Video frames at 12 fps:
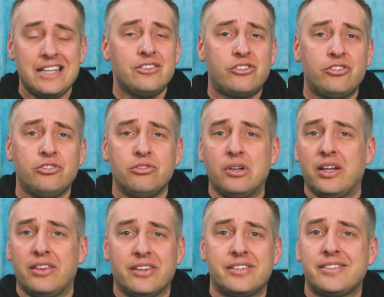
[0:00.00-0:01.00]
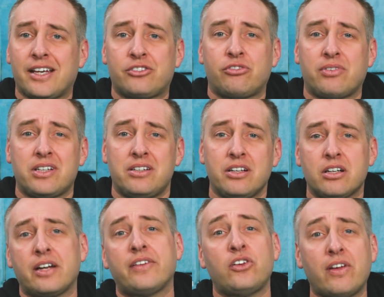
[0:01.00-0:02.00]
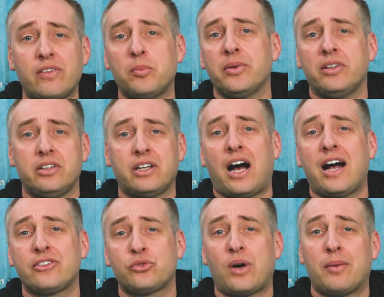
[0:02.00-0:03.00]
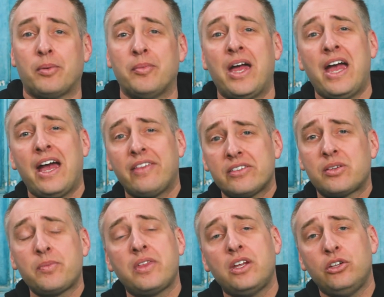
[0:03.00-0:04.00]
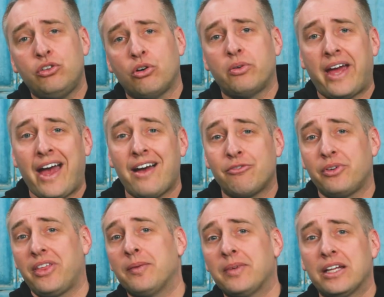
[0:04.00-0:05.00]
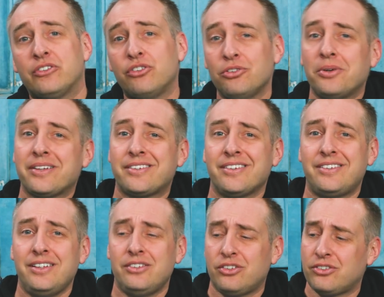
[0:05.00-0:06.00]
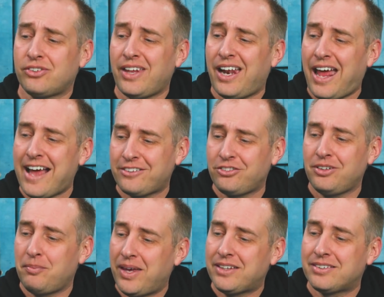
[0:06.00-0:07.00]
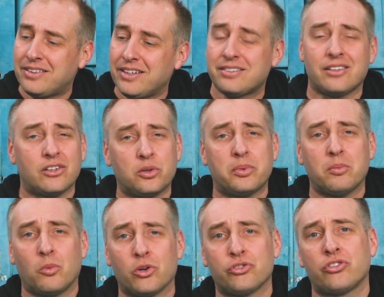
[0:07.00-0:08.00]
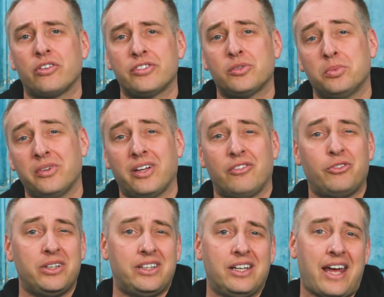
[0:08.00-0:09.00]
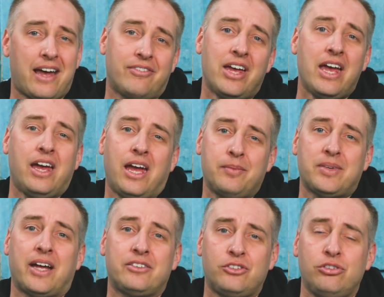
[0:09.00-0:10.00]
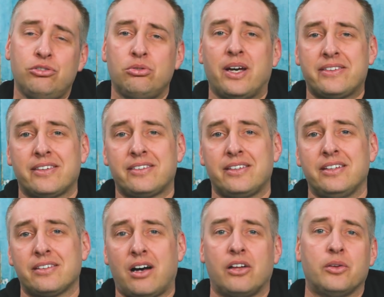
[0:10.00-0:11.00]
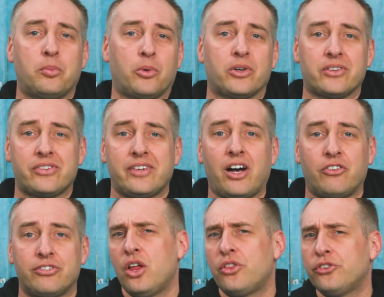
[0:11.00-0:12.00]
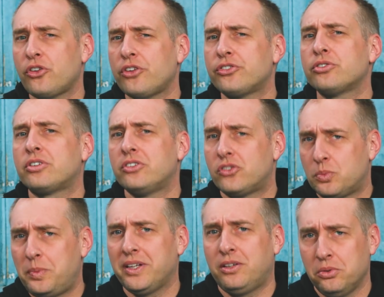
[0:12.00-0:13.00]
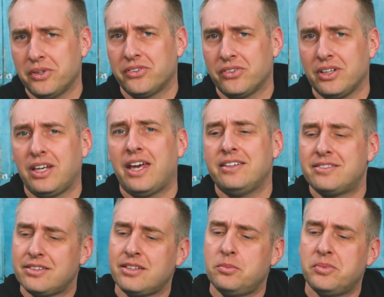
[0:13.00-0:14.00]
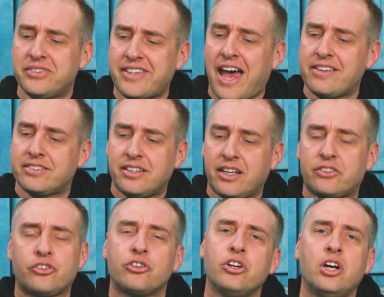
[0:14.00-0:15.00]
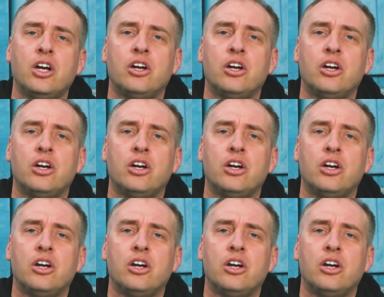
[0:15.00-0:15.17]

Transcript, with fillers: into this section right here. And then you have the ability to hot swap them. And that's something that you don't have with M.2 SSDs. So that actually makes this a little bit more serviceable than if we did have M.2 SSDs on the board itself. There's also conspicuously a slim SAS connector